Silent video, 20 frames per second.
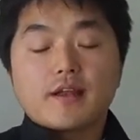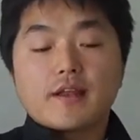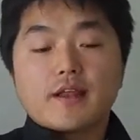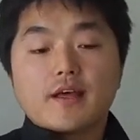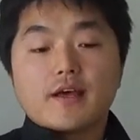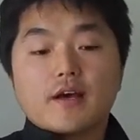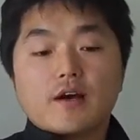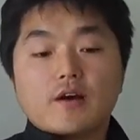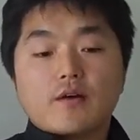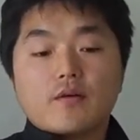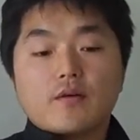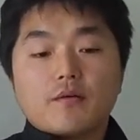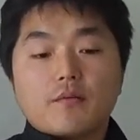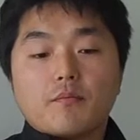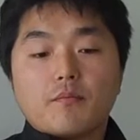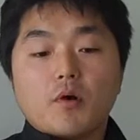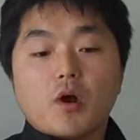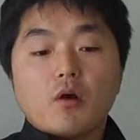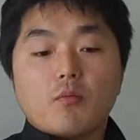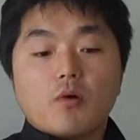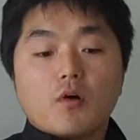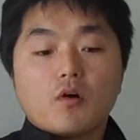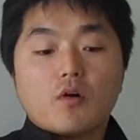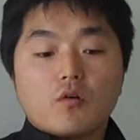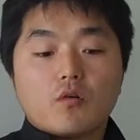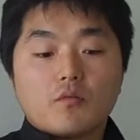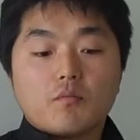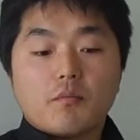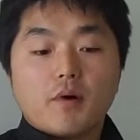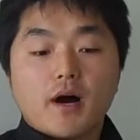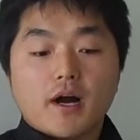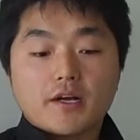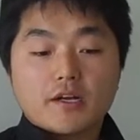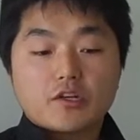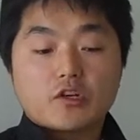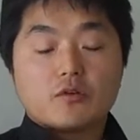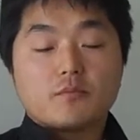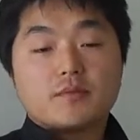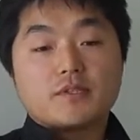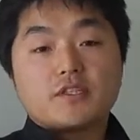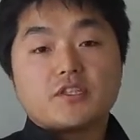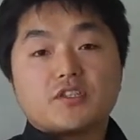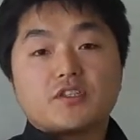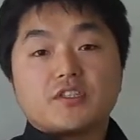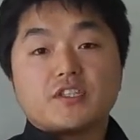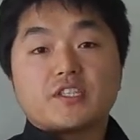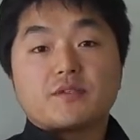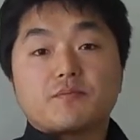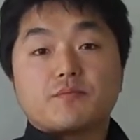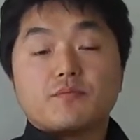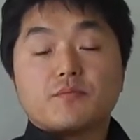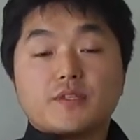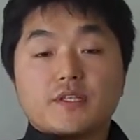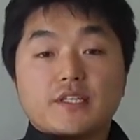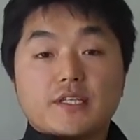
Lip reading: Now, mobile market competition is